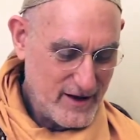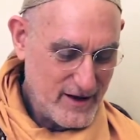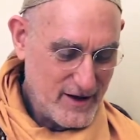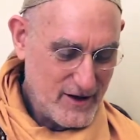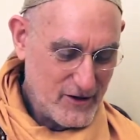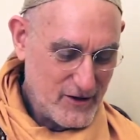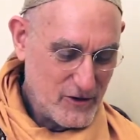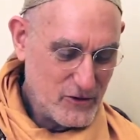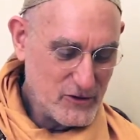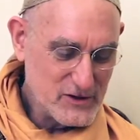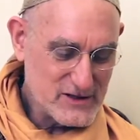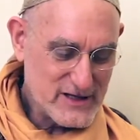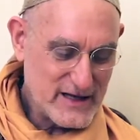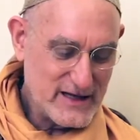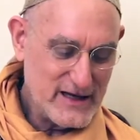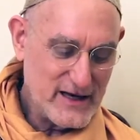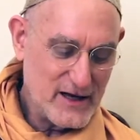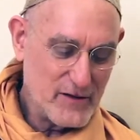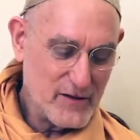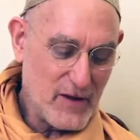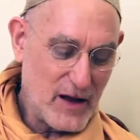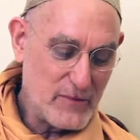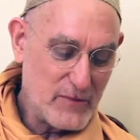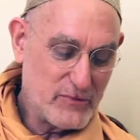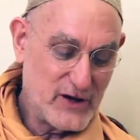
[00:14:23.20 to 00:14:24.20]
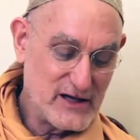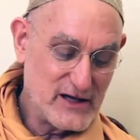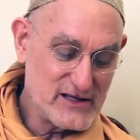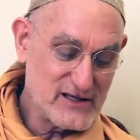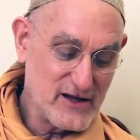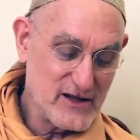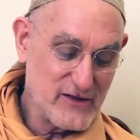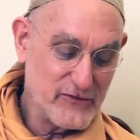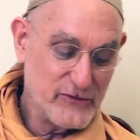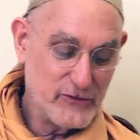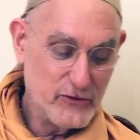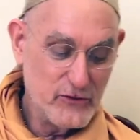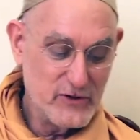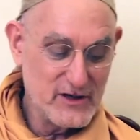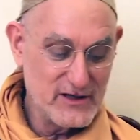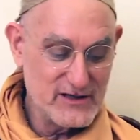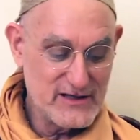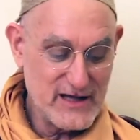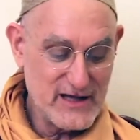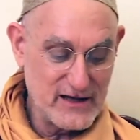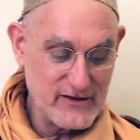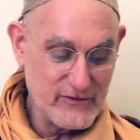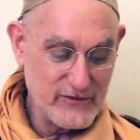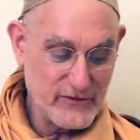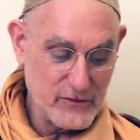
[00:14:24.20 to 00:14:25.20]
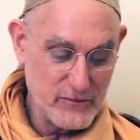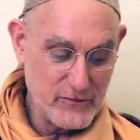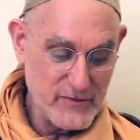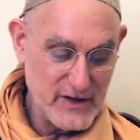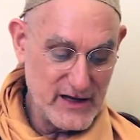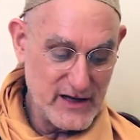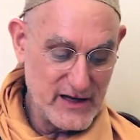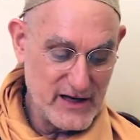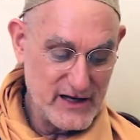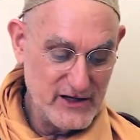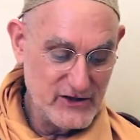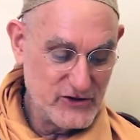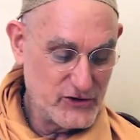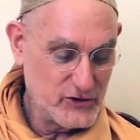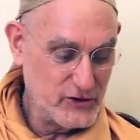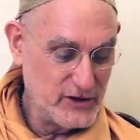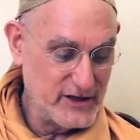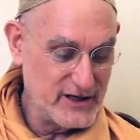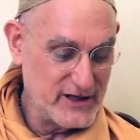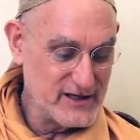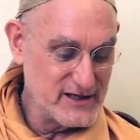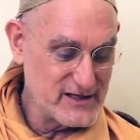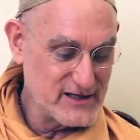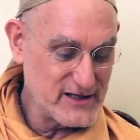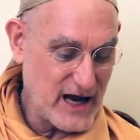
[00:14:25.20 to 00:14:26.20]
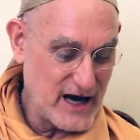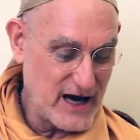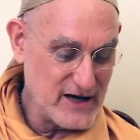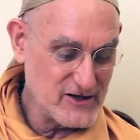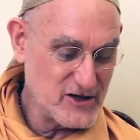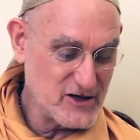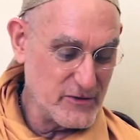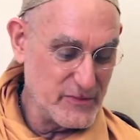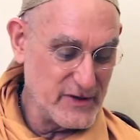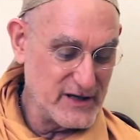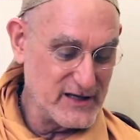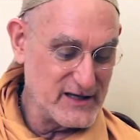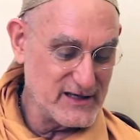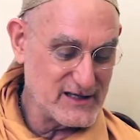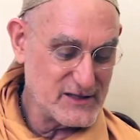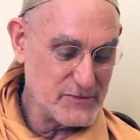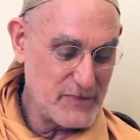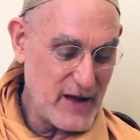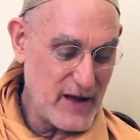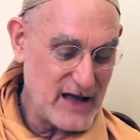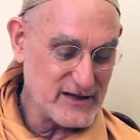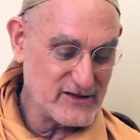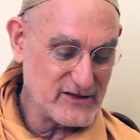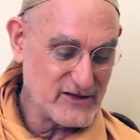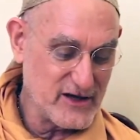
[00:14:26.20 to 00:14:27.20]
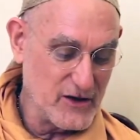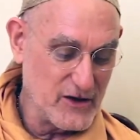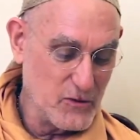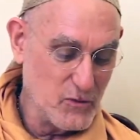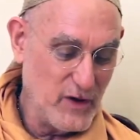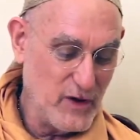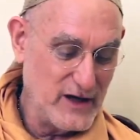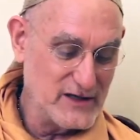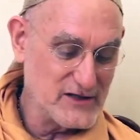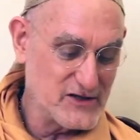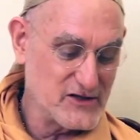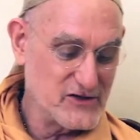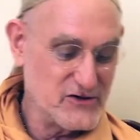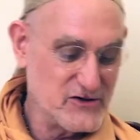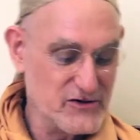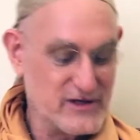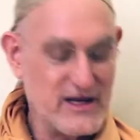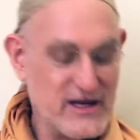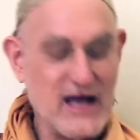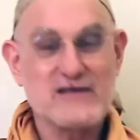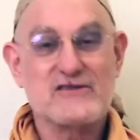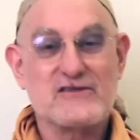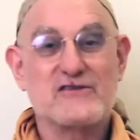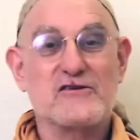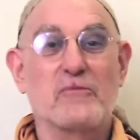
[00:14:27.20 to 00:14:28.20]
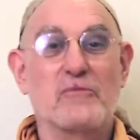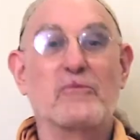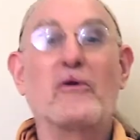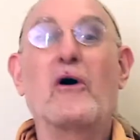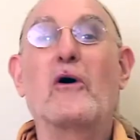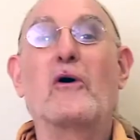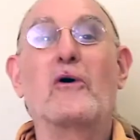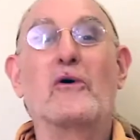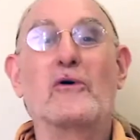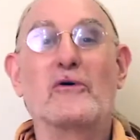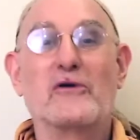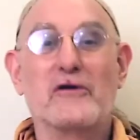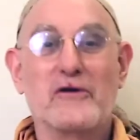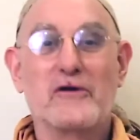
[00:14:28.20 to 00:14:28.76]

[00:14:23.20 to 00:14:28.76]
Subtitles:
Who is eating my present the food intended for me? He surely desires to be dispatched at once to death's abode.